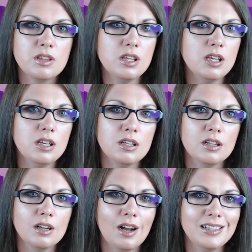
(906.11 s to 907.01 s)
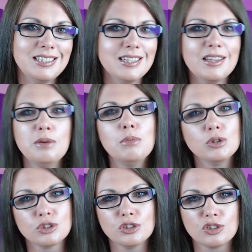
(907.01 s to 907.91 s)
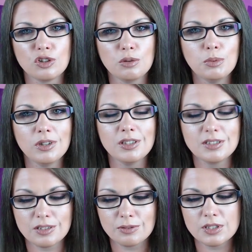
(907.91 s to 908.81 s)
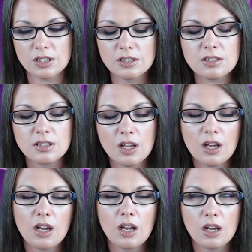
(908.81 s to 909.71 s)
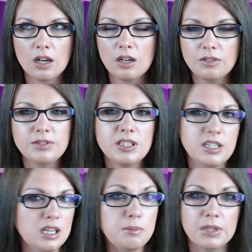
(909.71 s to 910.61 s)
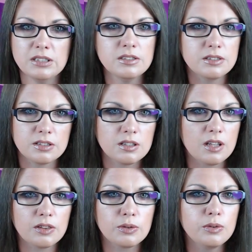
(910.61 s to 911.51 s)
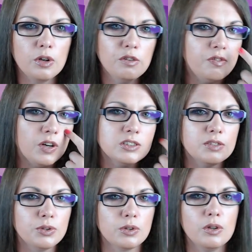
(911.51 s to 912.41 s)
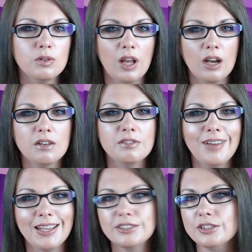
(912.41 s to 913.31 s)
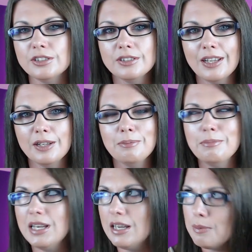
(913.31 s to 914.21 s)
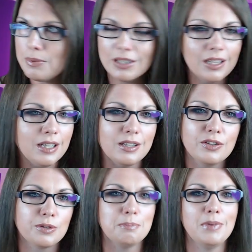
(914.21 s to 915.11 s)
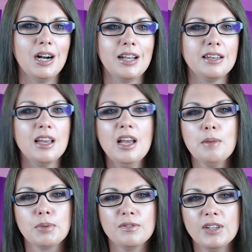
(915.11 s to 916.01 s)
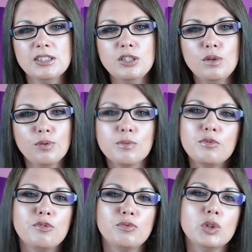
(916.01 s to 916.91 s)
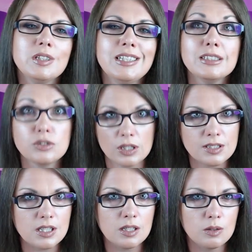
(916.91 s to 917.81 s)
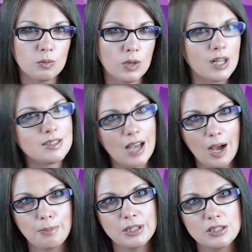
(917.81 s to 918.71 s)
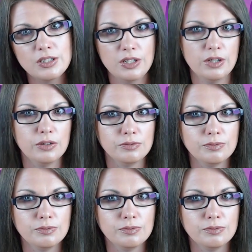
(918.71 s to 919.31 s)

the idea that emotional turmoil is the result of demons that, through no fault of your own, have entered and manipulated your mind prevents you from fully addressing what has happened to you.